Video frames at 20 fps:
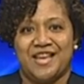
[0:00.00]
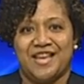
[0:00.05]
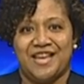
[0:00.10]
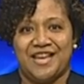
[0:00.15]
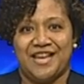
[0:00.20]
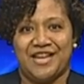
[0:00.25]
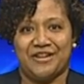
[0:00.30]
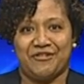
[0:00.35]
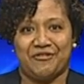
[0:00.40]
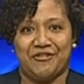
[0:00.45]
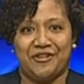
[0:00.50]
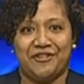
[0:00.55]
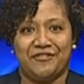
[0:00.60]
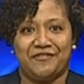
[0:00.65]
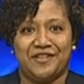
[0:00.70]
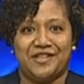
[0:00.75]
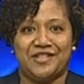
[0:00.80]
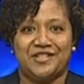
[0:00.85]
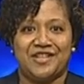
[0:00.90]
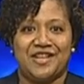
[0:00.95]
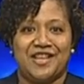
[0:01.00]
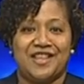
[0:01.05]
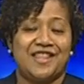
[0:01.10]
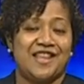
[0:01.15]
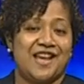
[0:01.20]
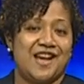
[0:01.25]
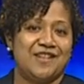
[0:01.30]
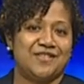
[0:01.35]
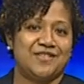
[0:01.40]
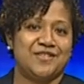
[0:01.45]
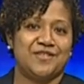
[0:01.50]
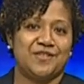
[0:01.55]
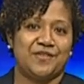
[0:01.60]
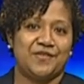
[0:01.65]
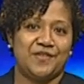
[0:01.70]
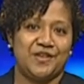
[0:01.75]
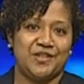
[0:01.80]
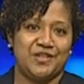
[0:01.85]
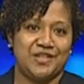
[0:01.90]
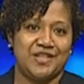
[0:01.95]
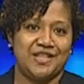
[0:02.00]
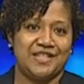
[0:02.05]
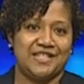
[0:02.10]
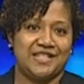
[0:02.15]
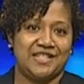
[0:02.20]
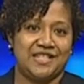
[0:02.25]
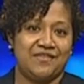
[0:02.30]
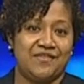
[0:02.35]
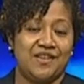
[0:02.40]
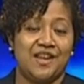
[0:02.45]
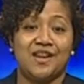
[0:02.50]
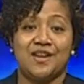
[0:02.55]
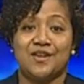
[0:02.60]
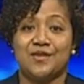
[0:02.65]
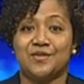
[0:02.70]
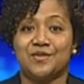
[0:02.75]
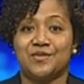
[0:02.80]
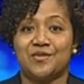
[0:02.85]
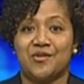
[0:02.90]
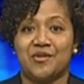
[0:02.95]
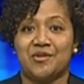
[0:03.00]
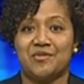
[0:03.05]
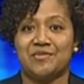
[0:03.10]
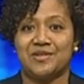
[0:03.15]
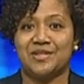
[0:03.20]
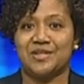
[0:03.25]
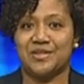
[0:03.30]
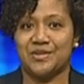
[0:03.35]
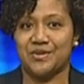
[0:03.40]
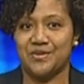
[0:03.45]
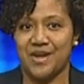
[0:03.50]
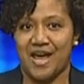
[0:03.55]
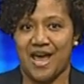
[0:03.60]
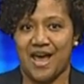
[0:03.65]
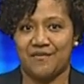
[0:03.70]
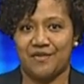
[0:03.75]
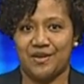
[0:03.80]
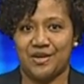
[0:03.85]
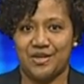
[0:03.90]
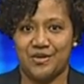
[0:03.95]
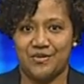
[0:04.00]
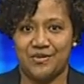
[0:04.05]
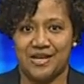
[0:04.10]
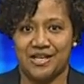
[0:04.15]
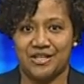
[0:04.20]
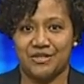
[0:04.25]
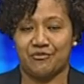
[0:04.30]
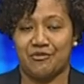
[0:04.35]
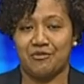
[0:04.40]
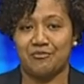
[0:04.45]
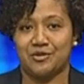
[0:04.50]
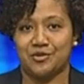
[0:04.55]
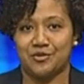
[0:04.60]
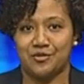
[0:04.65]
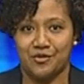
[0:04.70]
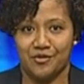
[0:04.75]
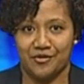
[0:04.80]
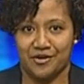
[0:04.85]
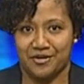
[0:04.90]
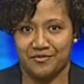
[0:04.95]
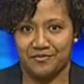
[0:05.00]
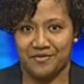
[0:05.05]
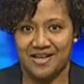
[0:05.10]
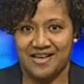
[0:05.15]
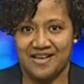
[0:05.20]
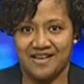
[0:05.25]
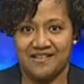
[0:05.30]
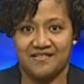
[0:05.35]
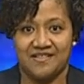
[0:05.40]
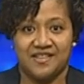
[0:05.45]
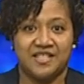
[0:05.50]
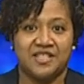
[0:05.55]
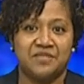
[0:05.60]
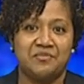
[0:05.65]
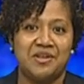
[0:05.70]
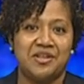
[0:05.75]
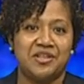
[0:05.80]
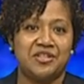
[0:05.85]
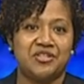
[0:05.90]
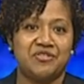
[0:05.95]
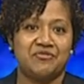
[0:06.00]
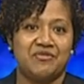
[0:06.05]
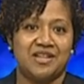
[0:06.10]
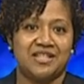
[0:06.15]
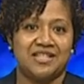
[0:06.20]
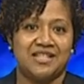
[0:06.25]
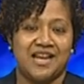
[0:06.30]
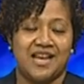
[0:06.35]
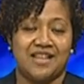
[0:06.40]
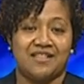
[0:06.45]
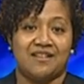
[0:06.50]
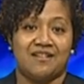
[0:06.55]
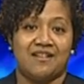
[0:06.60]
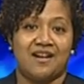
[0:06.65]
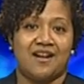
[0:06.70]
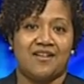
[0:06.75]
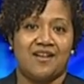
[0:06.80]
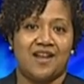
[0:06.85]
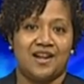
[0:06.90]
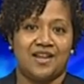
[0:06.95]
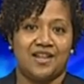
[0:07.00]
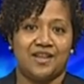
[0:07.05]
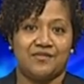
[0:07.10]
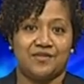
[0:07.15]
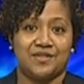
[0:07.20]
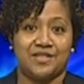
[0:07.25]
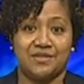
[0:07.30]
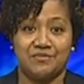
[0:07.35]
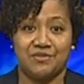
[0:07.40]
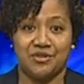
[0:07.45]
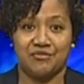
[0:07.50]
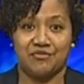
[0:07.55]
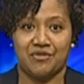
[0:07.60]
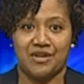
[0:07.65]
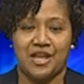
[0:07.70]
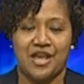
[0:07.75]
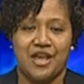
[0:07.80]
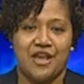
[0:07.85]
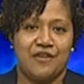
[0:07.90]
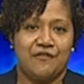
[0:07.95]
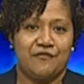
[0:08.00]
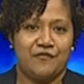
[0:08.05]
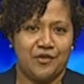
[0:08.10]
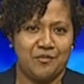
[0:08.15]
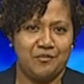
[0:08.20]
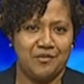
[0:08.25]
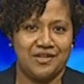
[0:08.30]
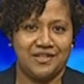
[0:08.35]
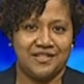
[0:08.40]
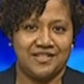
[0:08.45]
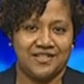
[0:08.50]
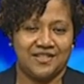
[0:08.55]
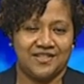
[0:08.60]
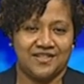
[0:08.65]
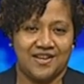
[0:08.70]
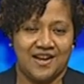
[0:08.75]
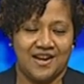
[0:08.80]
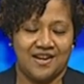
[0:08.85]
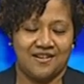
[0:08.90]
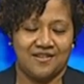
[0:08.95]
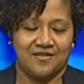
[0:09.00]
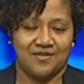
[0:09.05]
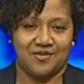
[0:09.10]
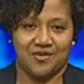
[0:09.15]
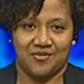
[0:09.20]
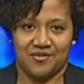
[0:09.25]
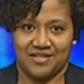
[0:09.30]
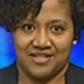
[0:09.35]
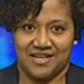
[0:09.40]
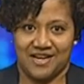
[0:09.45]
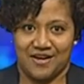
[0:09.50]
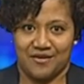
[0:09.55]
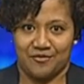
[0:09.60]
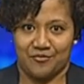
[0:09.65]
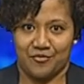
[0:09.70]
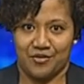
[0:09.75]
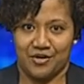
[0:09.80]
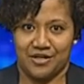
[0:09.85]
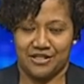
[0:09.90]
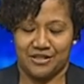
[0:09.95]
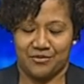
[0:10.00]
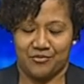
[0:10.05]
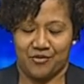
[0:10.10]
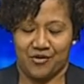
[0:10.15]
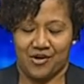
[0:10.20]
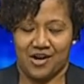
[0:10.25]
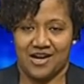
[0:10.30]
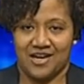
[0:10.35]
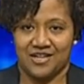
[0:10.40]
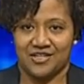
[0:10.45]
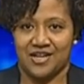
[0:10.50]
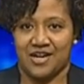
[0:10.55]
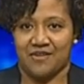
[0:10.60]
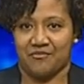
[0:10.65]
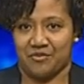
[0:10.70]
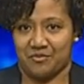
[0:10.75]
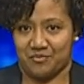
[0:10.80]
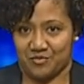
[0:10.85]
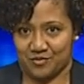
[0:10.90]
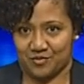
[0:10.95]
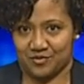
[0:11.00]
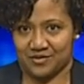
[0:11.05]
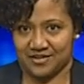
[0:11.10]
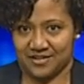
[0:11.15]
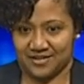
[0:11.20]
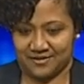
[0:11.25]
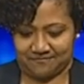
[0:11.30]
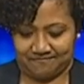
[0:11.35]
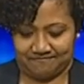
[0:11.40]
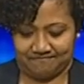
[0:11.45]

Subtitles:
In growing Fiji, thousands of Fijians living in Ossuary will soon have a new guest crematorium. This has been constructed at the Rara Lewa Cemetery, a few minutes outside Ossuary town. Pranita Prakash reports.